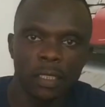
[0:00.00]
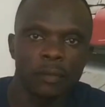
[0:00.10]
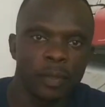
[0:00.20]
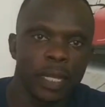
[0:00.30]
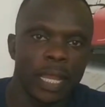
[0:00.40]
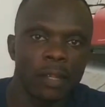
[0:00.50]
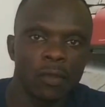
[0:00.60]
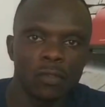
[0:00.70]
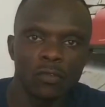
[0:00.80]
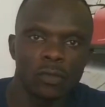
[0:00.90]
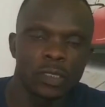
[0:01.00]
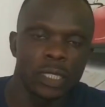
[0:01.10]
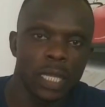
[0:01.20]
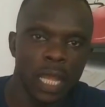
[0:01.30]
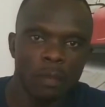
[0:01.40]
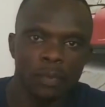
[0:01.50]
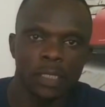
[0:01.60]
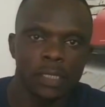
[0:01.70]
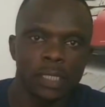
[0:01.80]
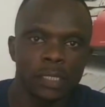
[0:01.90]
click the bell icon to stay
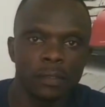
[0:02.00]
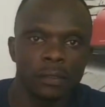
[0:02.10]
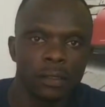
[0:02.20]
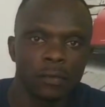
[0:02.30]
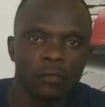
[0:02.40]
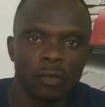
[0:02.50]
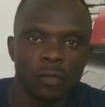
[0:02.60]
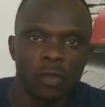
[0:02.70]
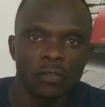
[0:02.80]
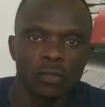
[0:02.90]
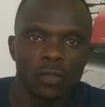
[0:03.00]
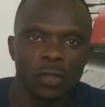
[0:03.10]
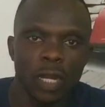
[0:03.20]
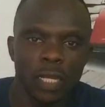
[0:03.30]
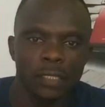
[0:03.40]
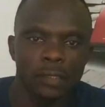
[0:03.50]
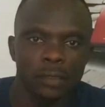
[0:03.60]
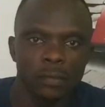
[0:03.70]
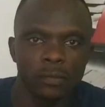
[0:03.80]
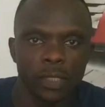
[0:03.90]
updated for more tutorials.